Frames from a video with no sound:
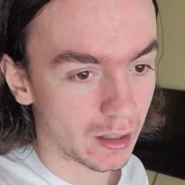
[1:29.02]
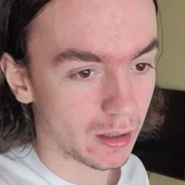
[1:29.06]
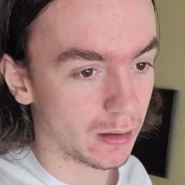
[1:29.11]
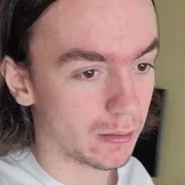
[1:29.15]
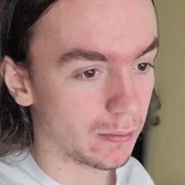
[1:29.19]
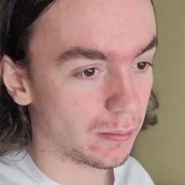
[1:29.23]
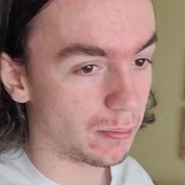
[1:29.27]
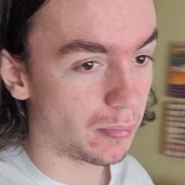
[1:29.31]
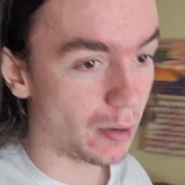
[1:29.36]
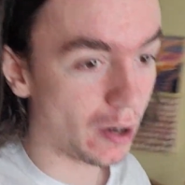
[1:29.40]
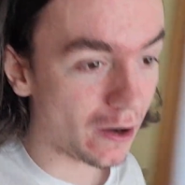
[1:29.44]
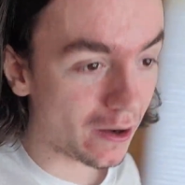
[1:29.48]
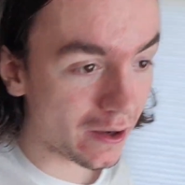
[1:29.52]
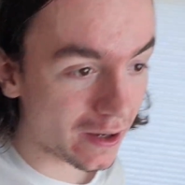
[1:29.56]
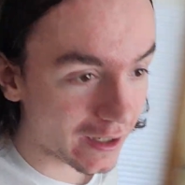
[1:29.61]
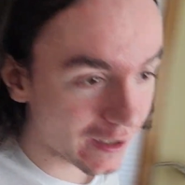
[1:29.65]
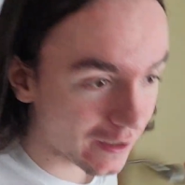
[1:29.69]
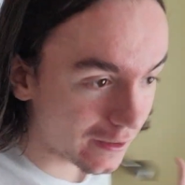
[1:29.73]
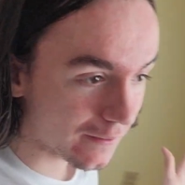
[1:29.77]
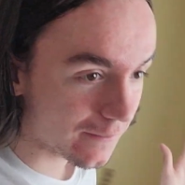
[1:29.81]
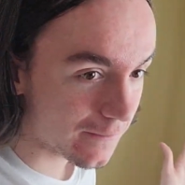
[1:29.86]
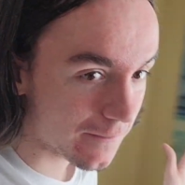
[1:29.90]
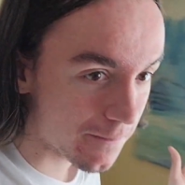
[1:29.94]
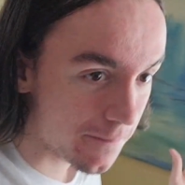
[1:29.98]

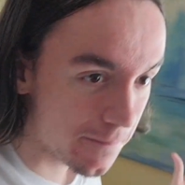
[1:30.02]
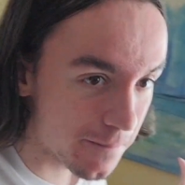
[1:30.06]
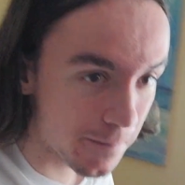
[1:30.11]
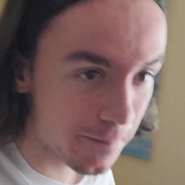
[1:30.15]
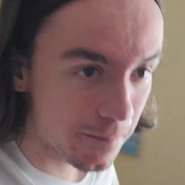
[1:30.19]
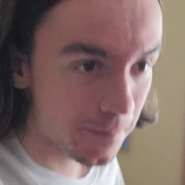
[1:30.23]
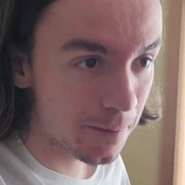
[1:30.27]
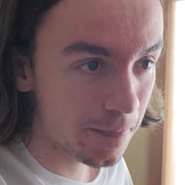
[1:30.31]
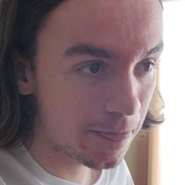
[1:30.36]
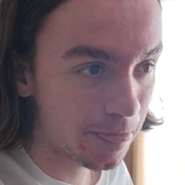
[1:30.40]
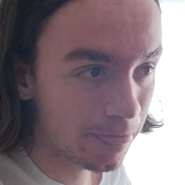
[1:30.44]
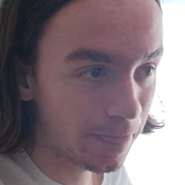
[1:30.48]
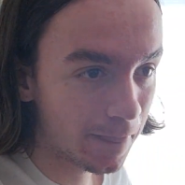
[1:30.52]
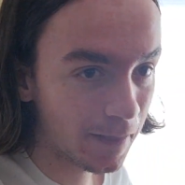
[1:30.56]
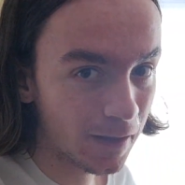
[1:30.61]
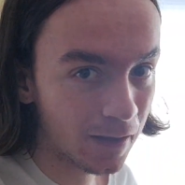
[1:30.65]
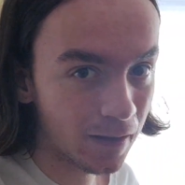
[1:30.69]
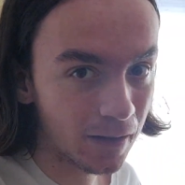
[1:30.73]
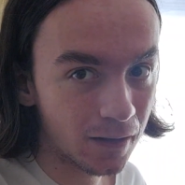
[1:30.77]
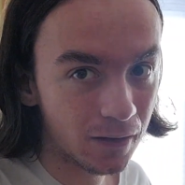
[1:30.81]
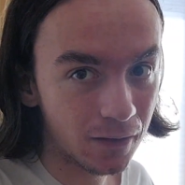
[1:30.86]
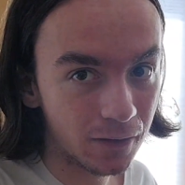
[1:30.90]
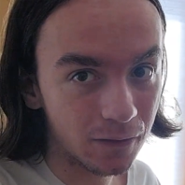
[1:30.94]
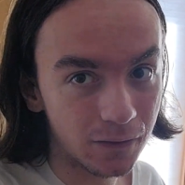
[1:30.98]
But
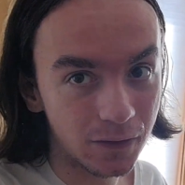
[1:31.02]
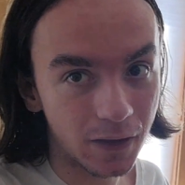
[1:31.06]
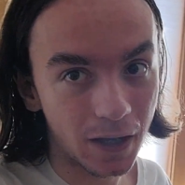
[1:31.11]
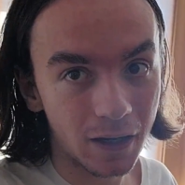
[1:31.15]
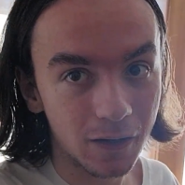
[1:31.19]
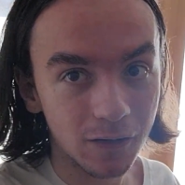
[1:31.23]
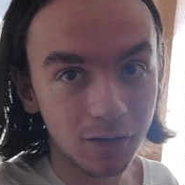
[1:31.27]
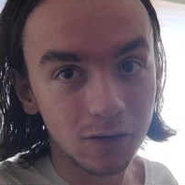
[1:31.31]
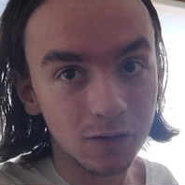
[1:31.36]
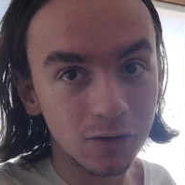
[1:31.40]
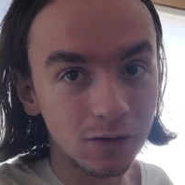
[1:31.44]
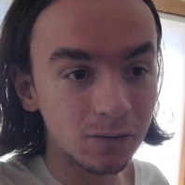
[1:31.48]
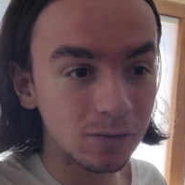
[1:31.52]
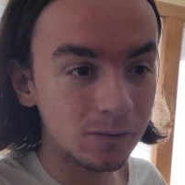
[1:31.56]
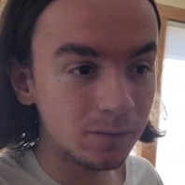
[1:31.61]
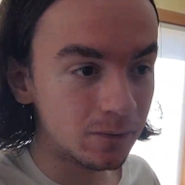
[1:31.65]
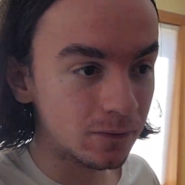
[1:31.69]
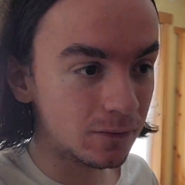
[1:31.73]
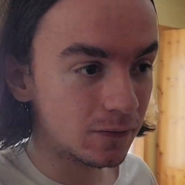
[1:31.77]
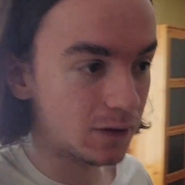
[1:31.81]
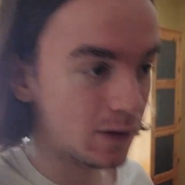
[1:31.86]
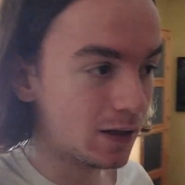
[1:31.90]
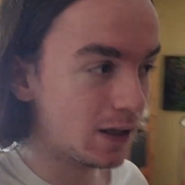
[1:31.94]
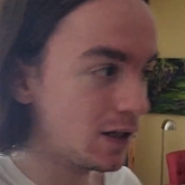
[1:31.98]
there are
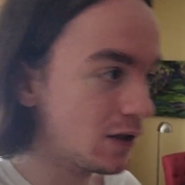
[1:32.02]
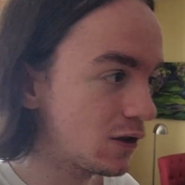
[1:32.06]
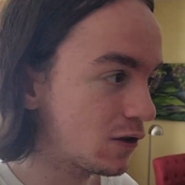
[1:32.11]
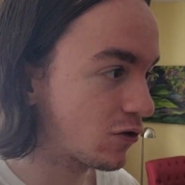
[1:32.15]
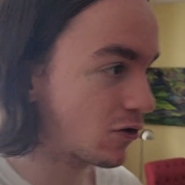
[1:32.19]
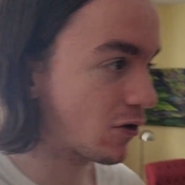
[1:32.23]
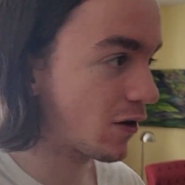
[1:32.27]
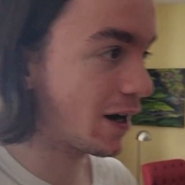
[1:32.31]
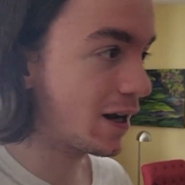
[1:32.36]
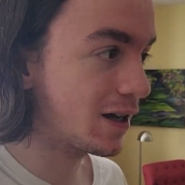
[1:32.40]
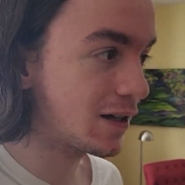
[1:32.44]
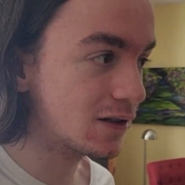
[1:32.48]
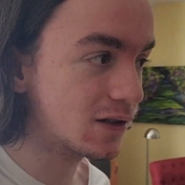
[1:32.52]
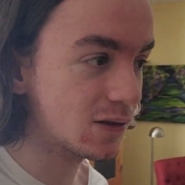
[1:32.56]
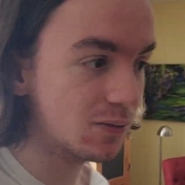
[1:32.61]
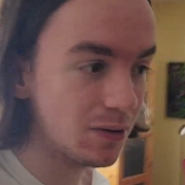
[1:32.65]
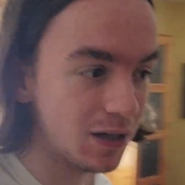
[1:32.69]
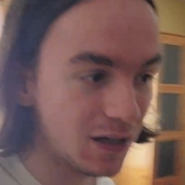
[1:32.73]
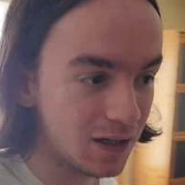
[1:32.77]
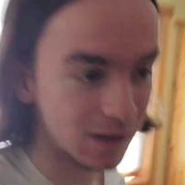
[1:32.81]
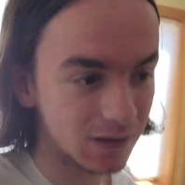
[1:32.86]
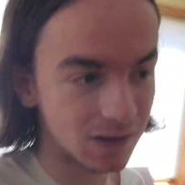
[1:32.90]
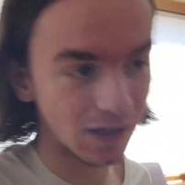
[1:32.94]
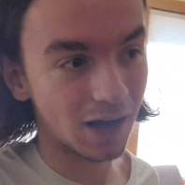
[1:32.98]
these
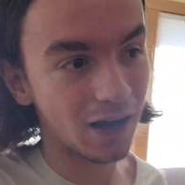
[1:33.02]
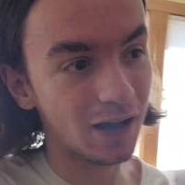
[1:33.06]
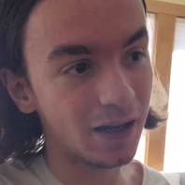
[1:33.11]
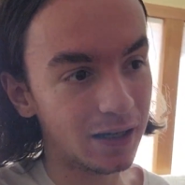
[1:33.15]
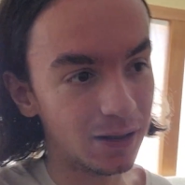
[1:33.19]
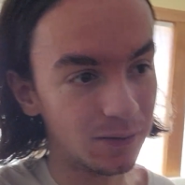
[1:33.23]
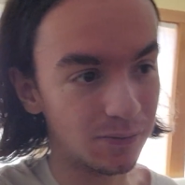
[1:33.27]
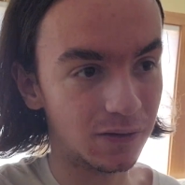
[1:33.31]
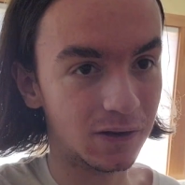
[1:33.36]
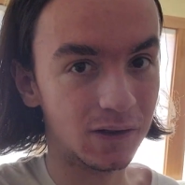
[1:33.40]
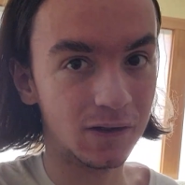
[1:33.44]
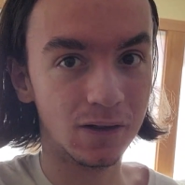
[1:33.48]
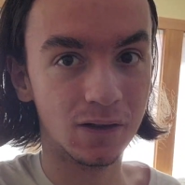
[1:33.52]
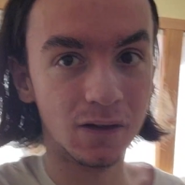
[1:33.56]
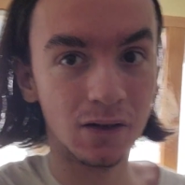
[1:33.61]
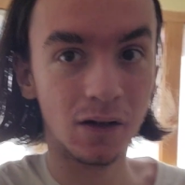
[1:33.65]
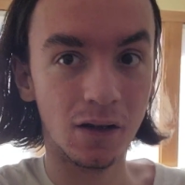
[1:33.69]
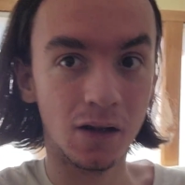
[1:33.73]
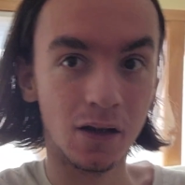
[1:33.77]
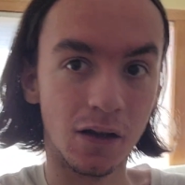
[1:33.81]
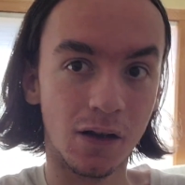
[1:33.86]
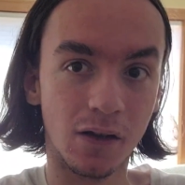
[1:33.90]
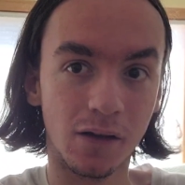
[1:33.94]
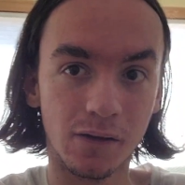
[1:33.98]
transbian types,
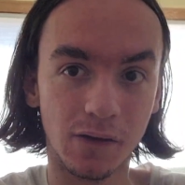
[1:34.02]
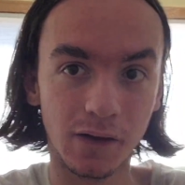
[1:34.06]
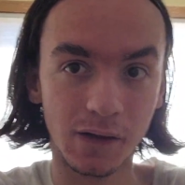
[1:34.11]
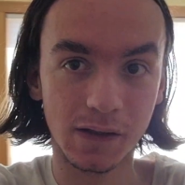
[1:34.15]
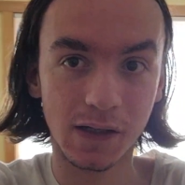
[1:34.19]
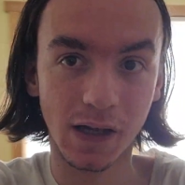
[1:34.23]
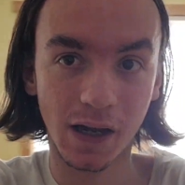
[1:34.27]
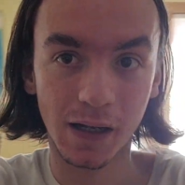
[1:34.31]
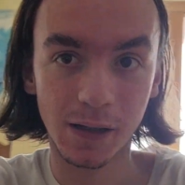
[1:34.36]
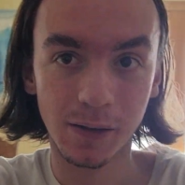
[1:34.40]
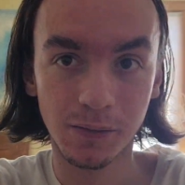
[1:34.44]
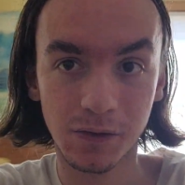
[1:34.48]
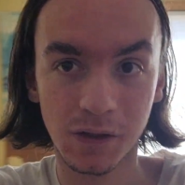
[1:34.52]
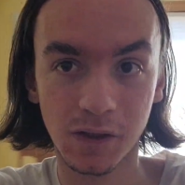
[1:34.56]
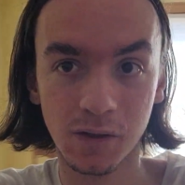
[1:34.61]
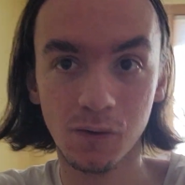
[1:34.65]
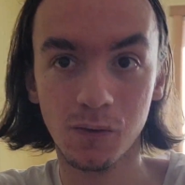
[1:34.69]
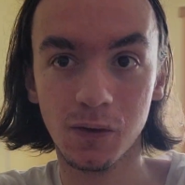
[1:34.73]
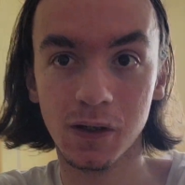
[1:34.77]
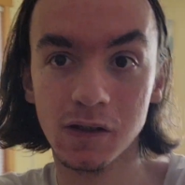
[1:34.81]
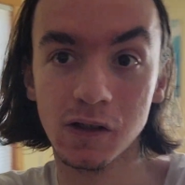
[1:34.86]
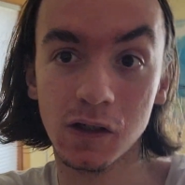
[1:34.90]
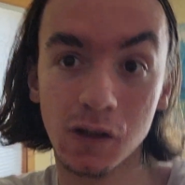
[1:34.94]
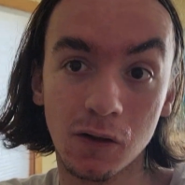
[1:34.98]
the types who
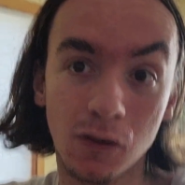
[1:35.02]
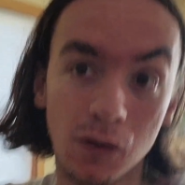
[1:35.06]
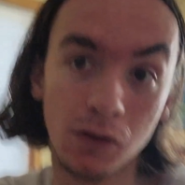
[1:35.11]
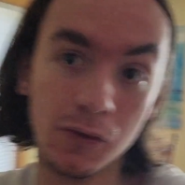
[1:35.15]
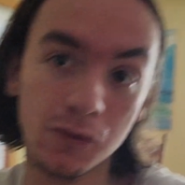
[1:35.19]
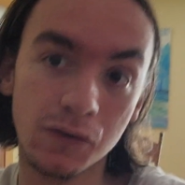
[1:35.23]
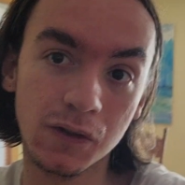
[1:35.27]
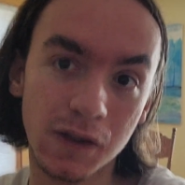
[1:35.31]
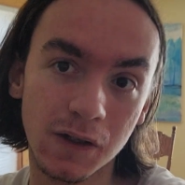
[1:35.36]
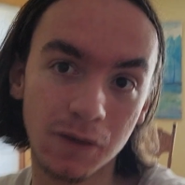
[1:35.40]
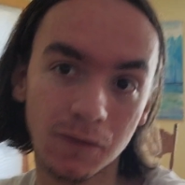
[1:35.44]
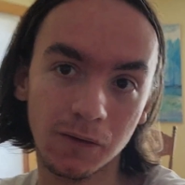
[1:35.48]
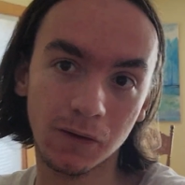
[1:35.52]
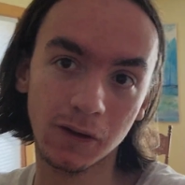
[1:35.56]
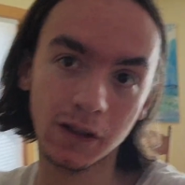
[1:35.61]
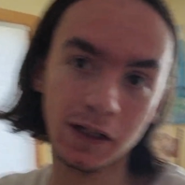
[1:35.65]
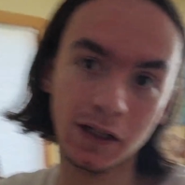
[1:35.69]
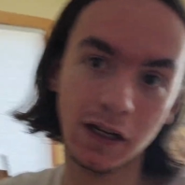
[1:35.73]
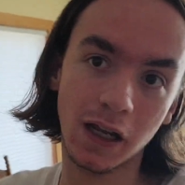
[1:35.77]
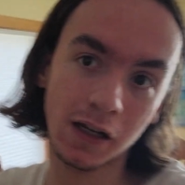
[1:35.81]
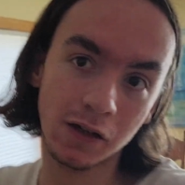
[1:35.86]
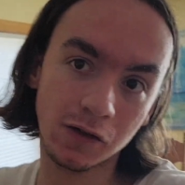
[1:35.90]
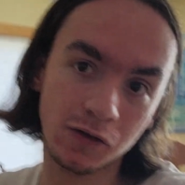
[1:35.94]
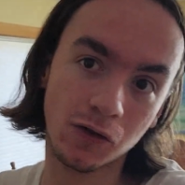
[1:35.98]
exclusively
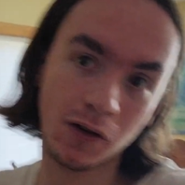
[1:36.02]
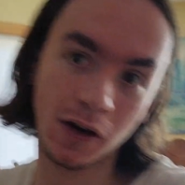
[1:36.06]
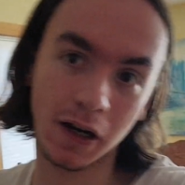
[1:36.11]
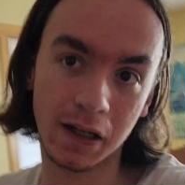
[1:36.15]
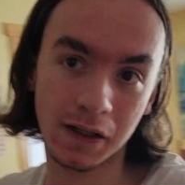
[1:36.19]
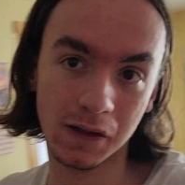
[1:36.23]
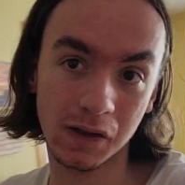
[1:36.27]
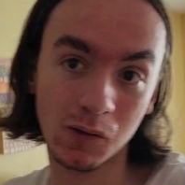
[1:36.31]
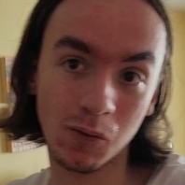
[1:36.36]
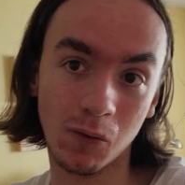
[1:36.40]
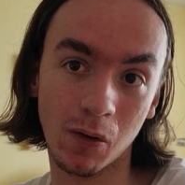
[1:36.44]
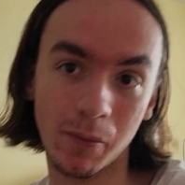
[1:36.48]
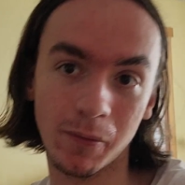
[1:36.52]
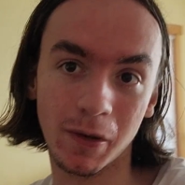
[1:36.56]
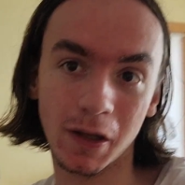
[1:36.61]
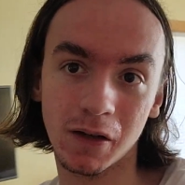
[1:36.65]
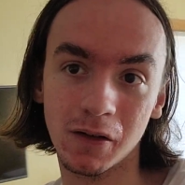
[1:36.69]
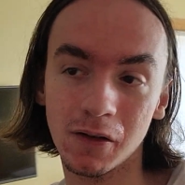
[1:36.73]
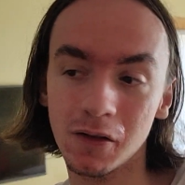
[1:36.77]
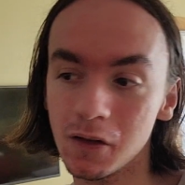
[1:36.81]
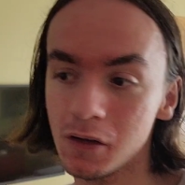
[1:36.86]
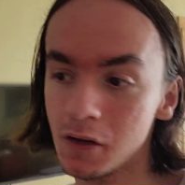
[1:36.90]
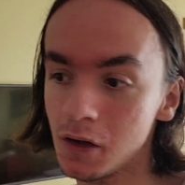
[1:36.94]
date trans women.